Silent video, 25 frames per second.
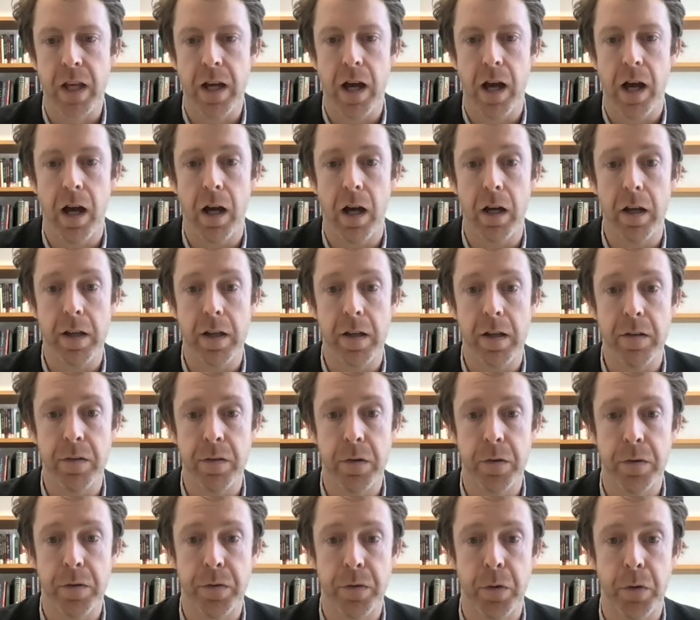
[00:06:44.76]
Uh, he's
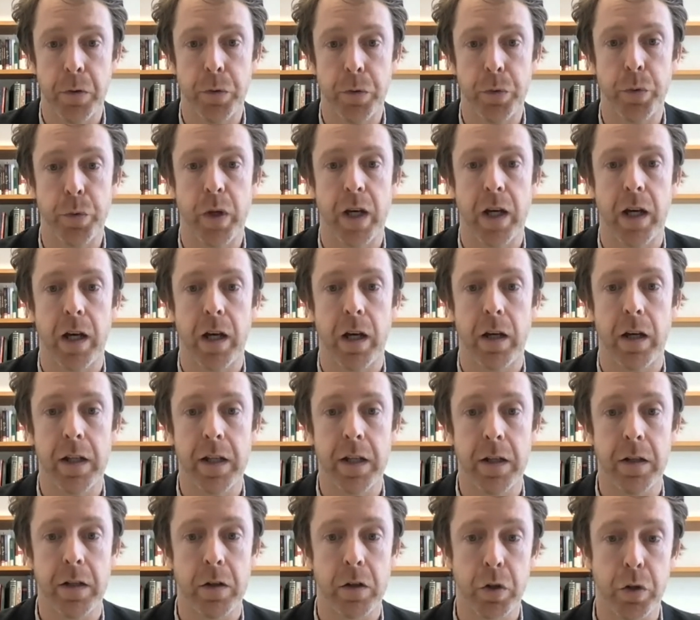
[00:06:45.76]
also uh,
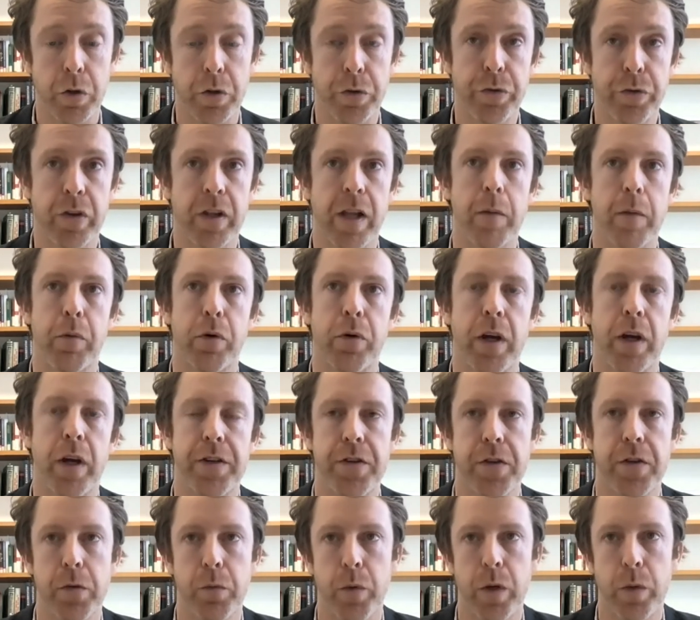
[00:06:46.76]
in close
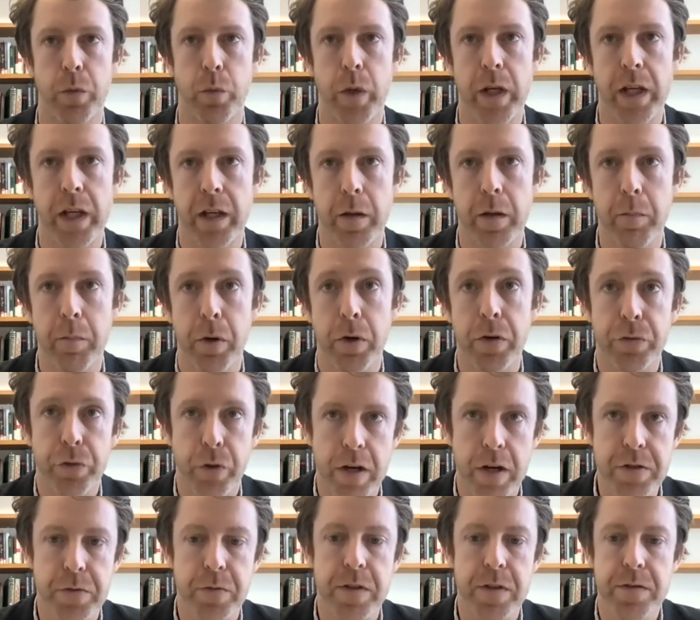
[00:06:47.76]
collaboration with Uyghur
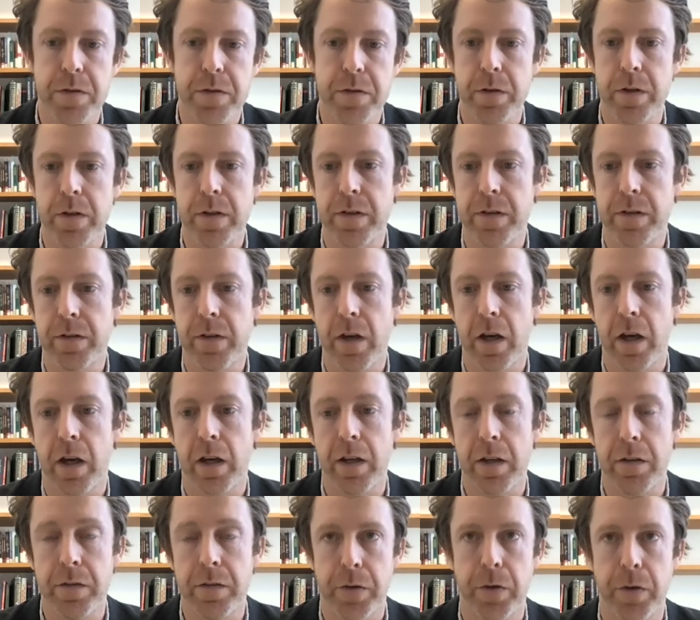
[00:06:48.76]
postgraduate students
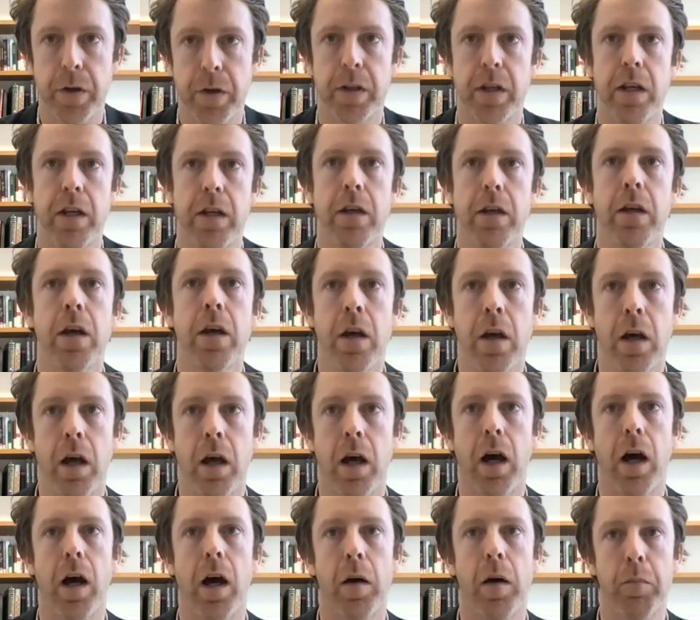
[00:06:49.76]
in Turkey,
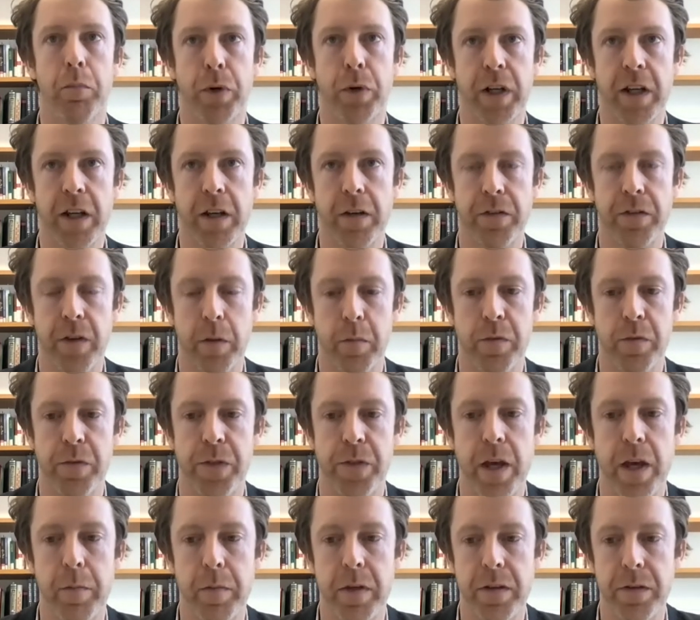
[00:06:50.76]
um, bringing some of
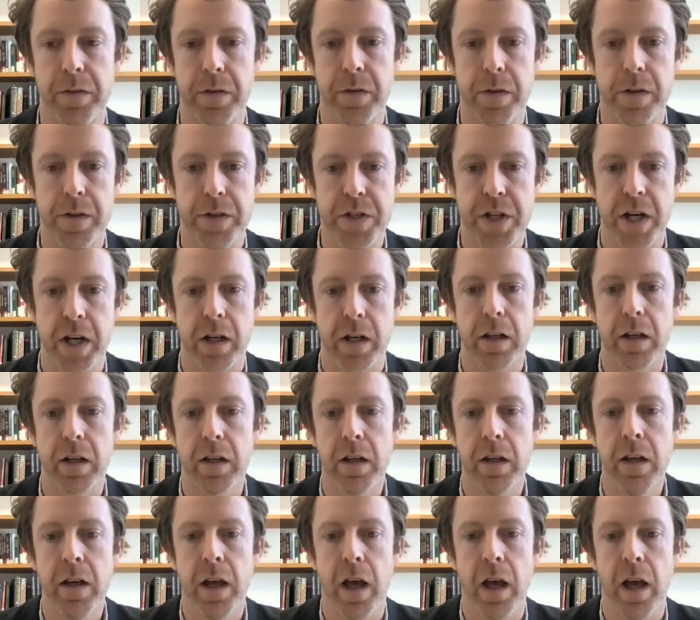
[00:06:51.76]
them into the Czech
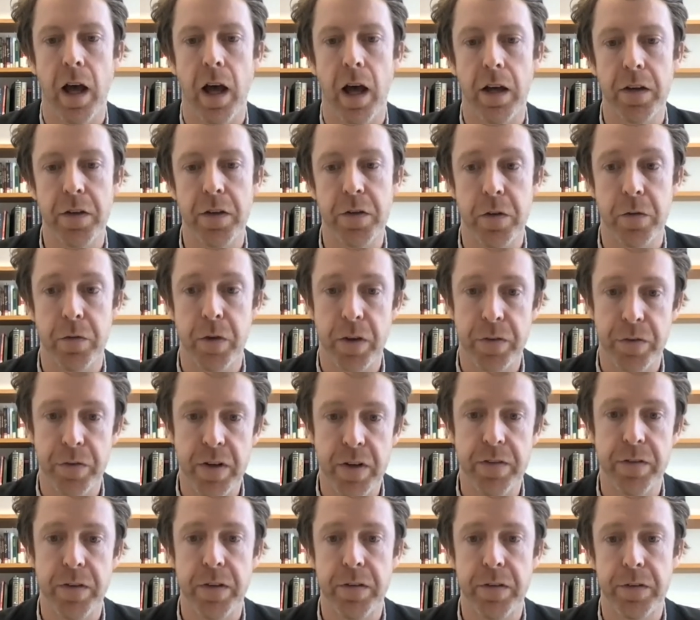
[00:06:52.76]

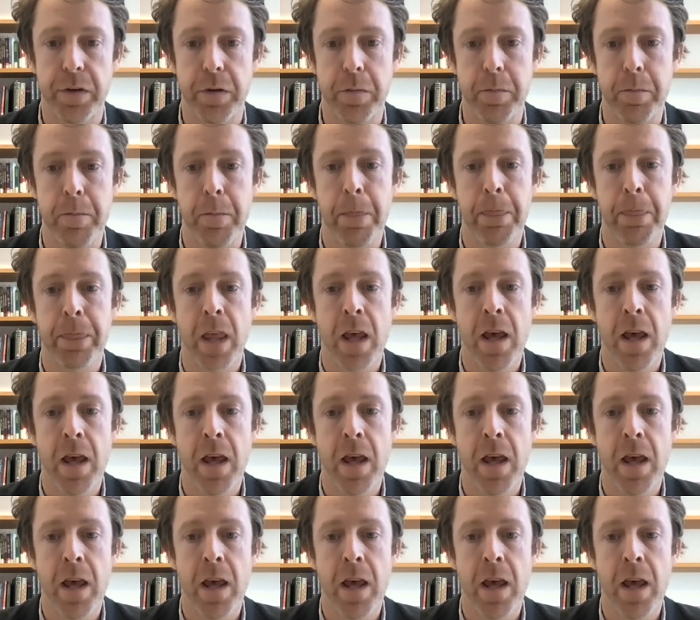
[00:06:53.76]
university system.